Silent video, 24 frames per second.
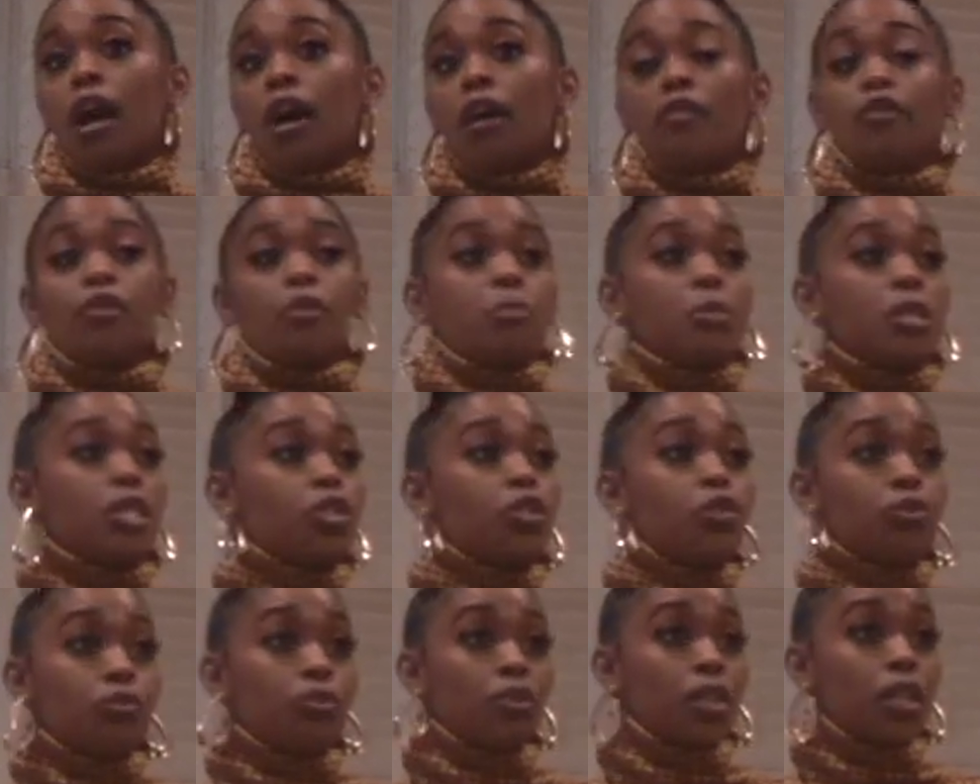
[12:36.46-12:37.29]
from
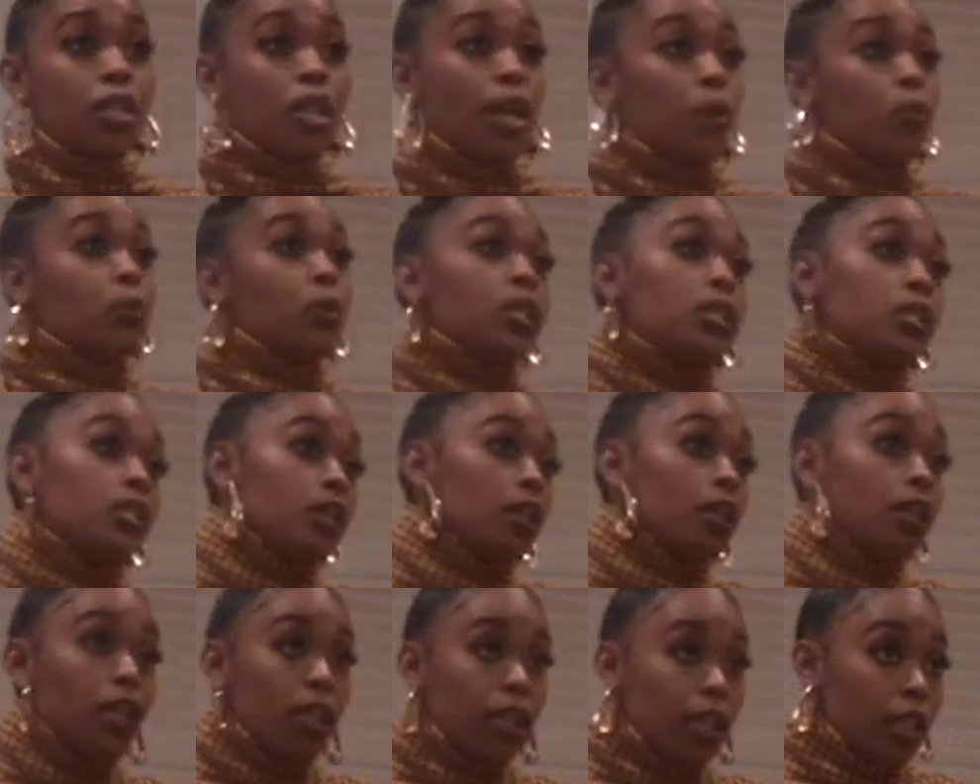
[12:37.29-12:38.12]
history that we
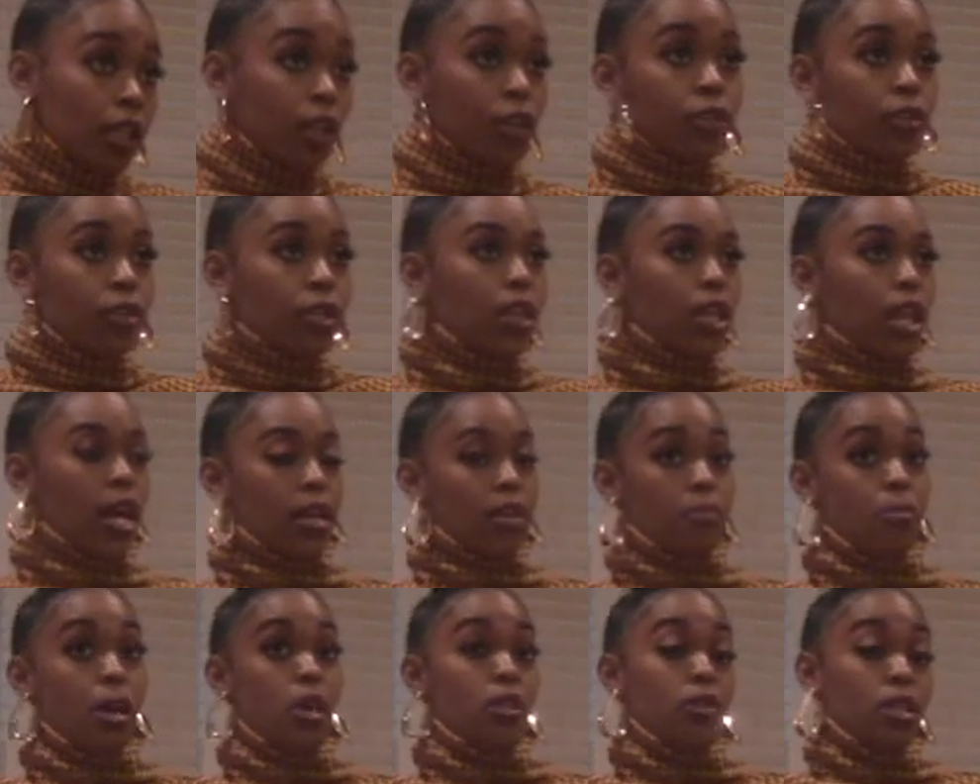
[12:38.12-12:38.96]
didn't learn a
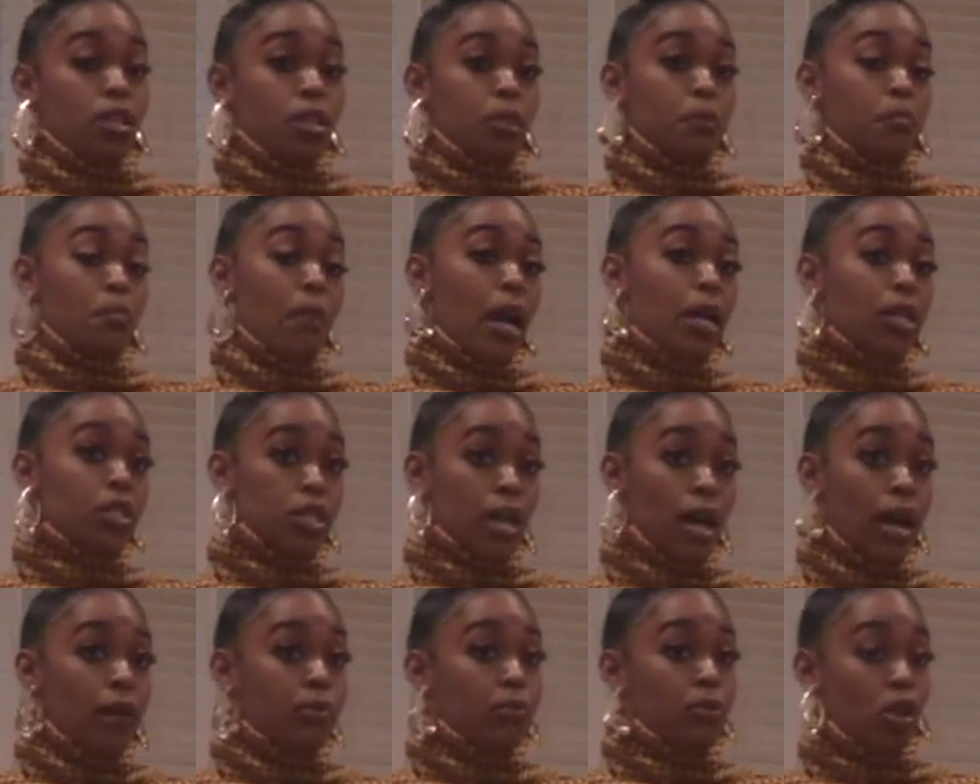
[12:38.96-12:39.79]
lot about, that is my
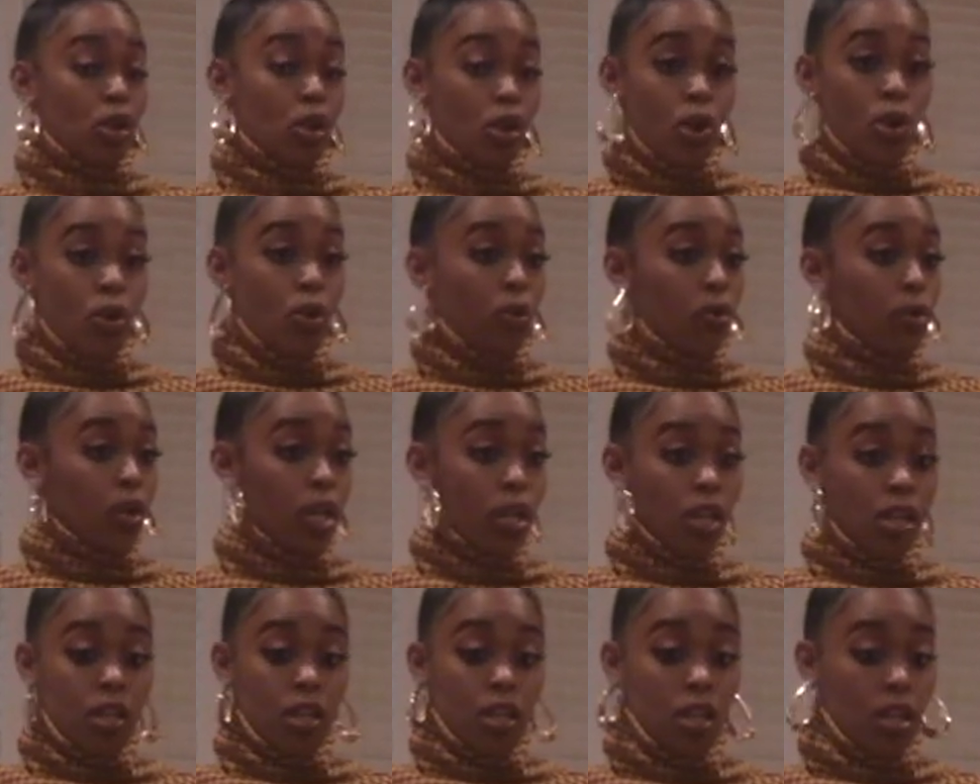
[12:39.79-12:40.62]
job to go
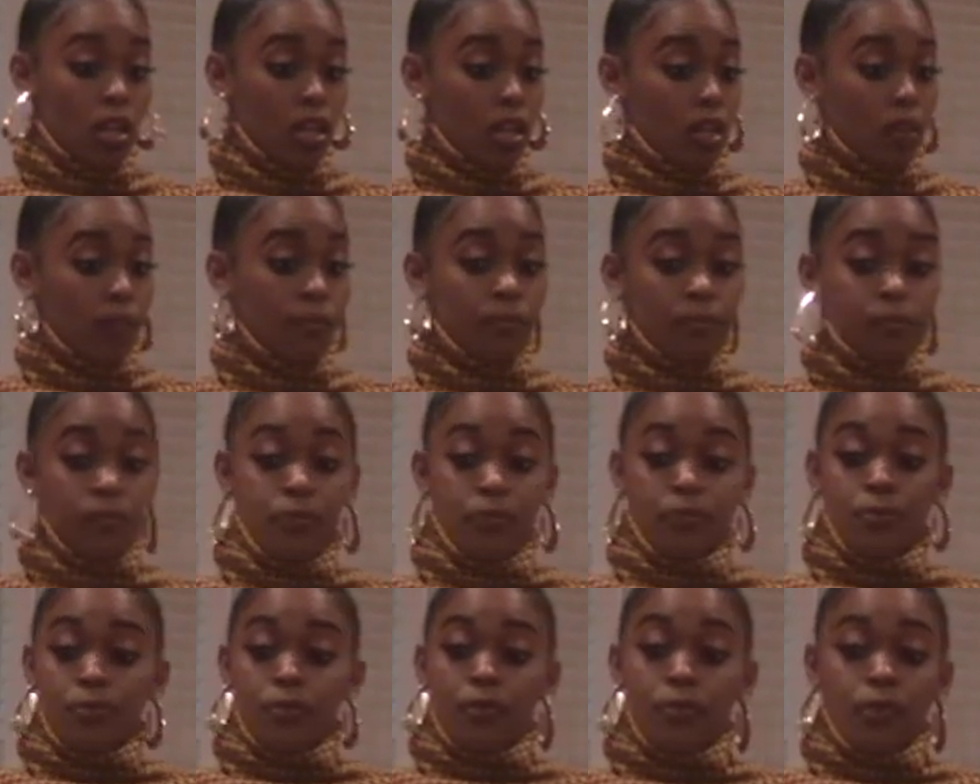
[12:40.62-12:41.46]
and
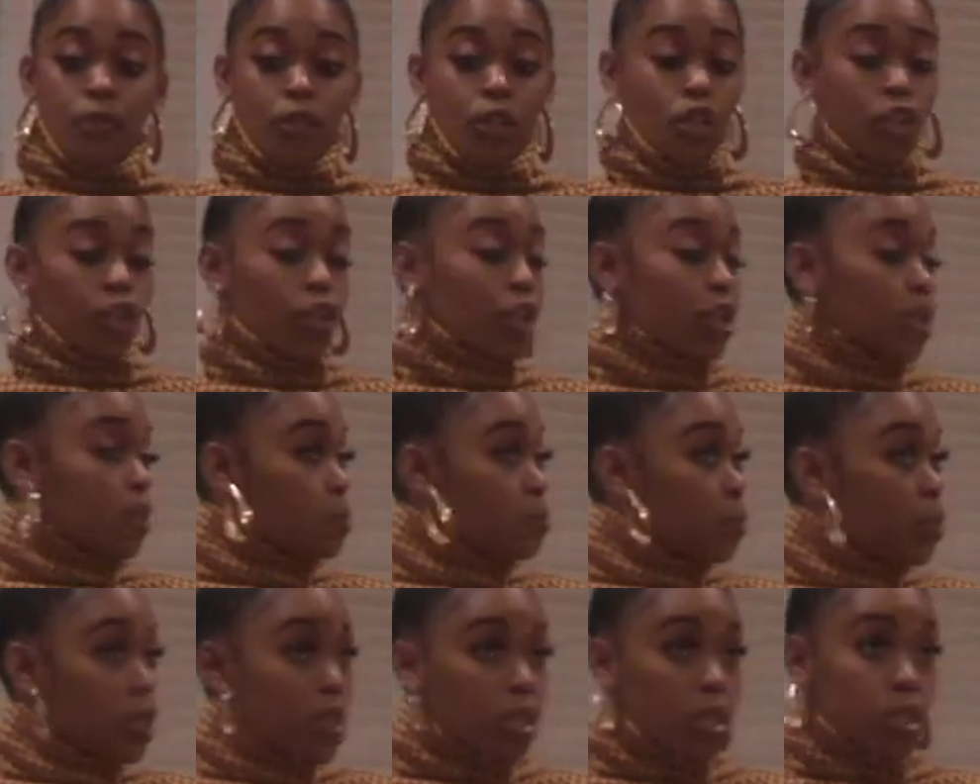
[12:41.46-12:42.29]
learn as
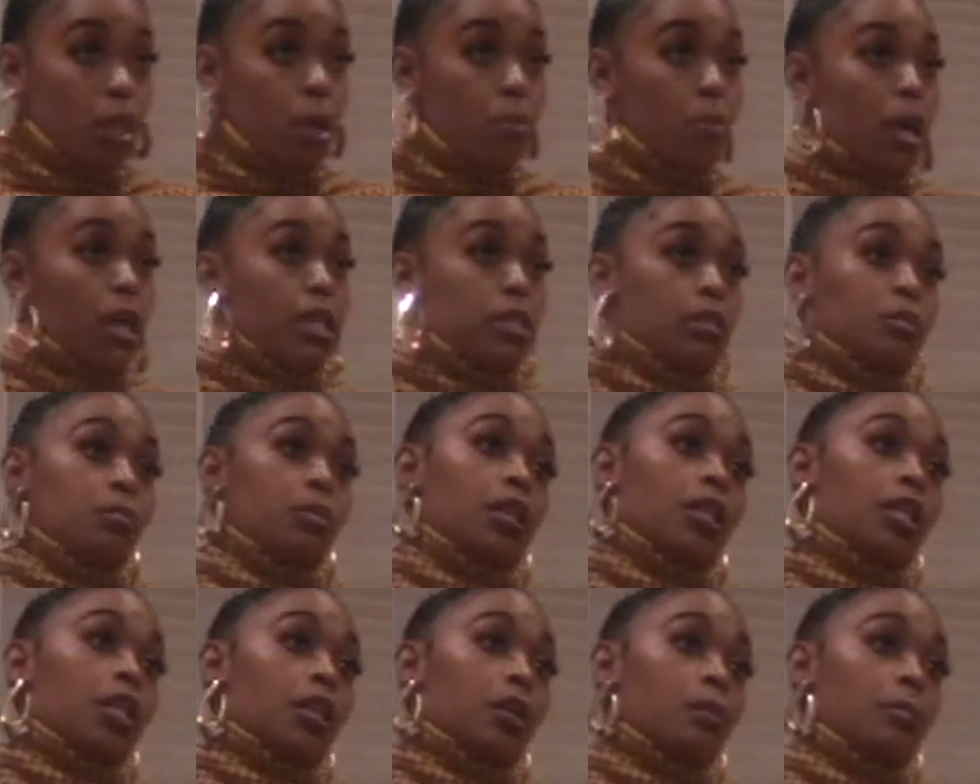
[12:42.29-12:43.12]
much as I
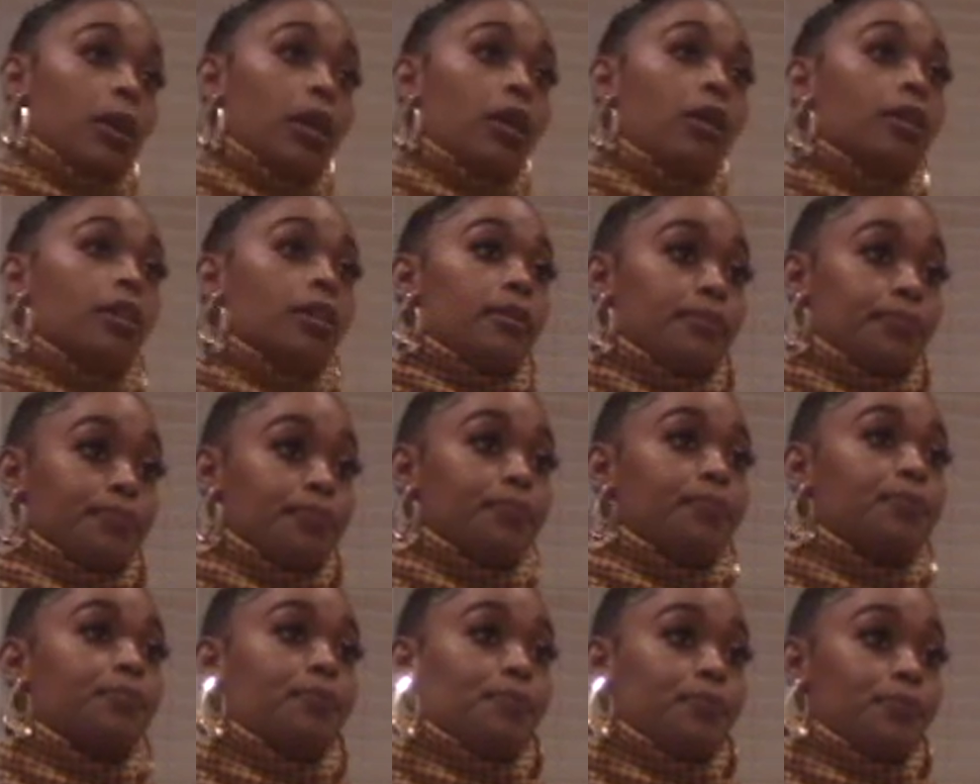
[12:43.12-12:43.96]
possibly can about it.
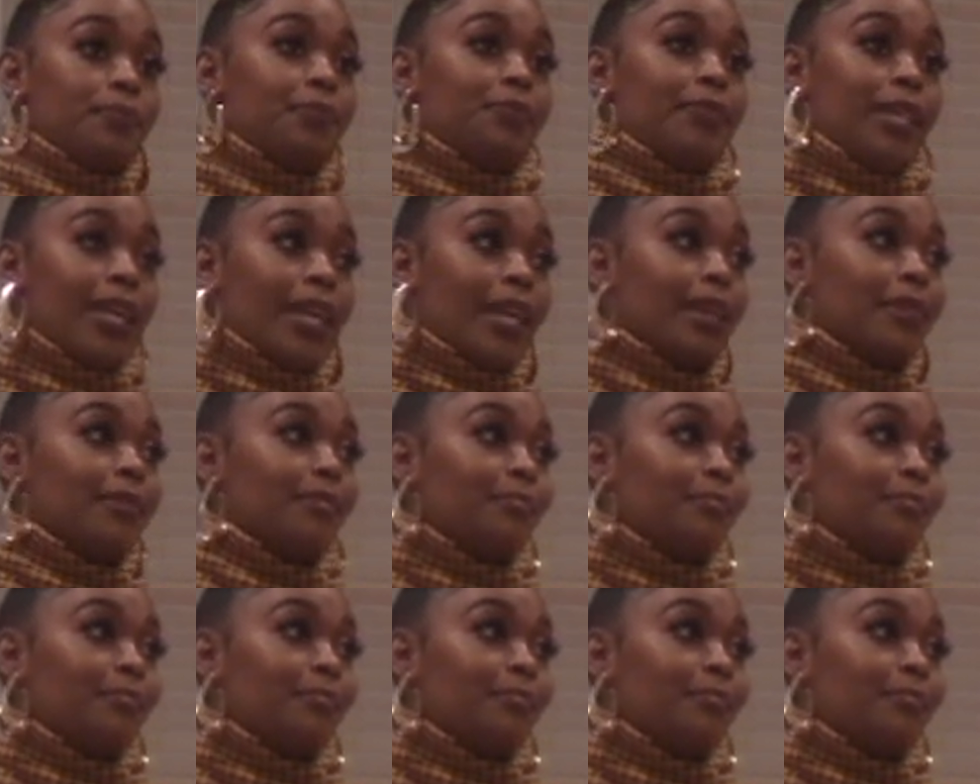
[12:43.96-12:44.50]
Yeah.